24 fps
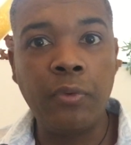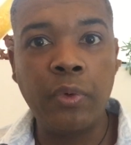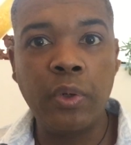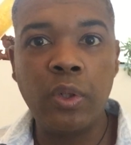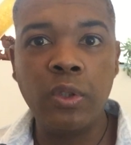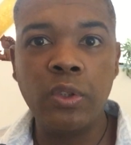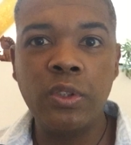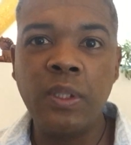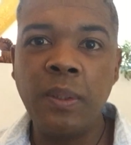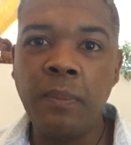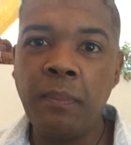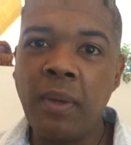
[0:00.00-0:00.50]

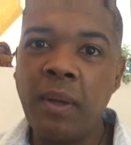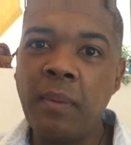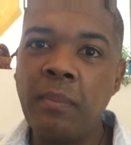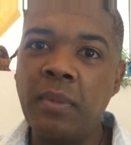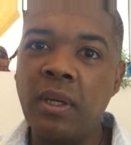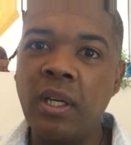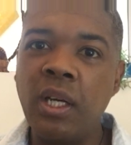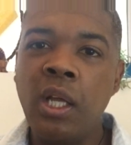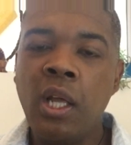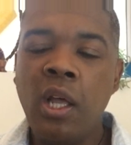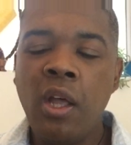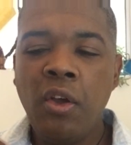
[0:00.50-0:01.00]
Because
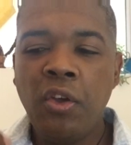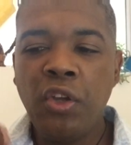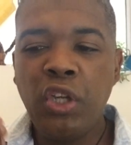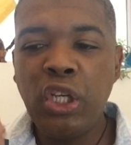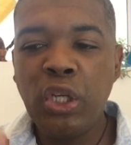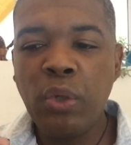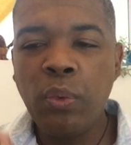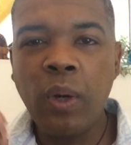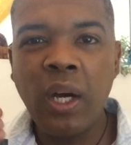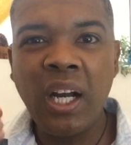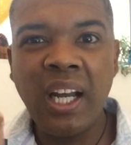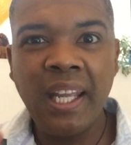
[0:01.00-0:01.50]
remember,
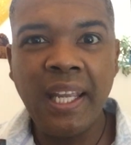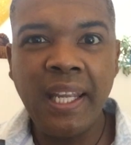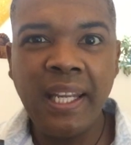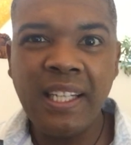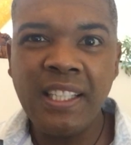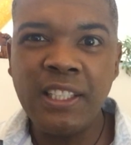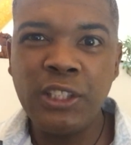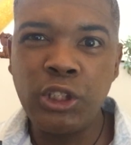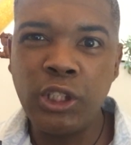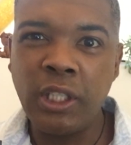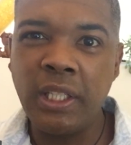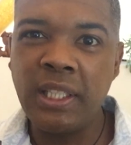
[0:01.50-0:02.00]
you are an
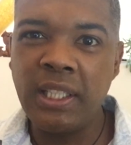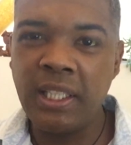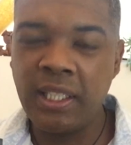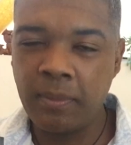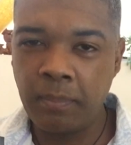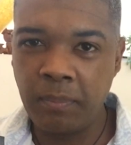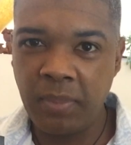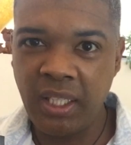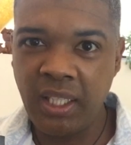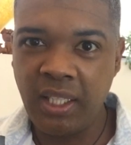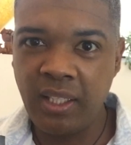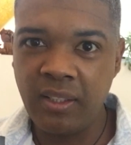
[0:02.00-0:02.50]

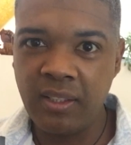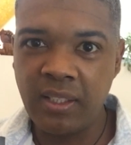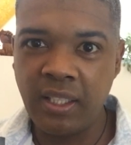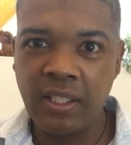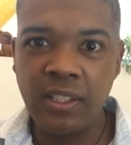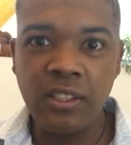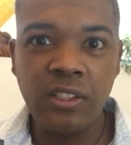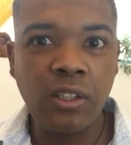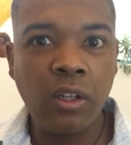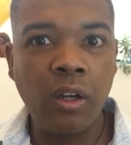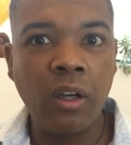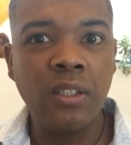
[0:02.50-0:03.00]
energetic being that
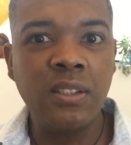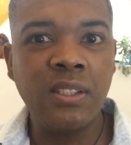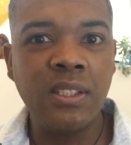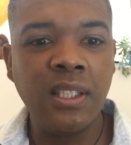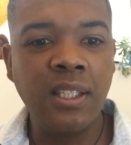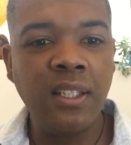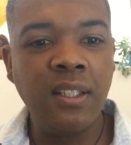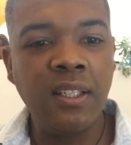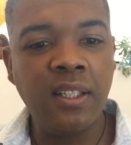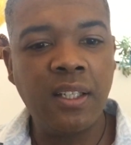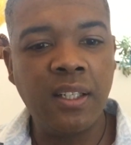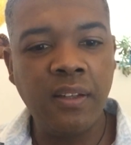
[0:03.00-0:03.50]
is
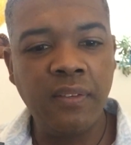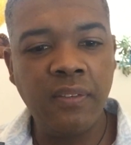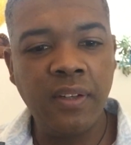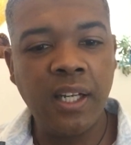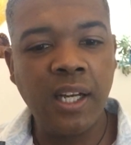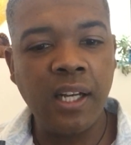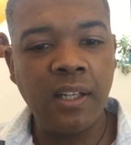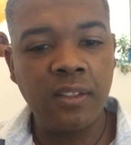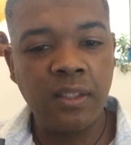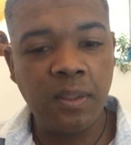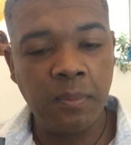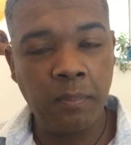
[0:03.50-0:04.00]
constantly giving
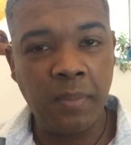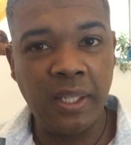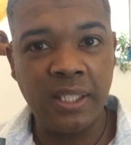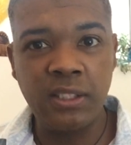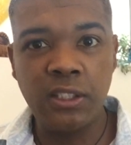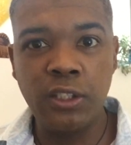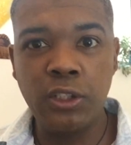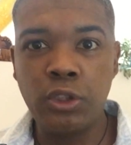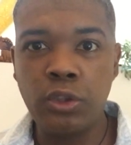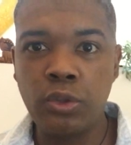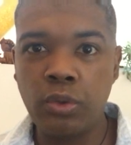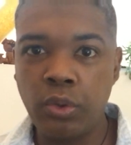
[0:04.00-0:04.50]
out the
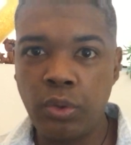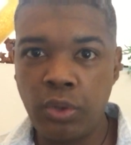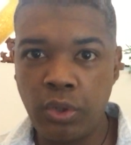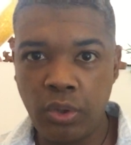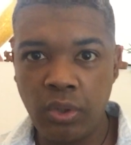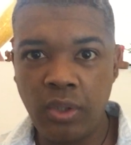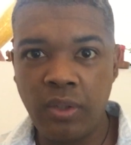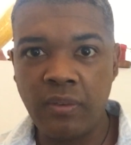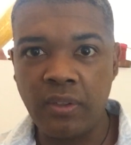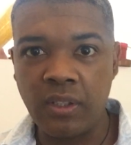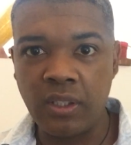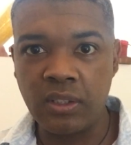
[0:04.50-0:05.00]
message to the
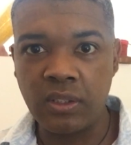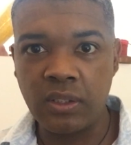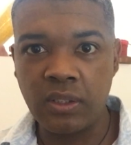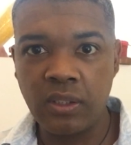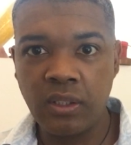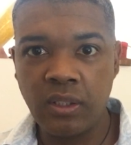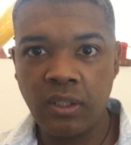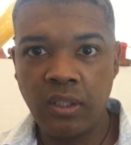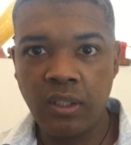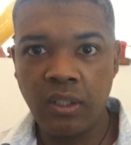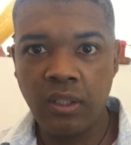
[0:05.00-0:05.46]
universe.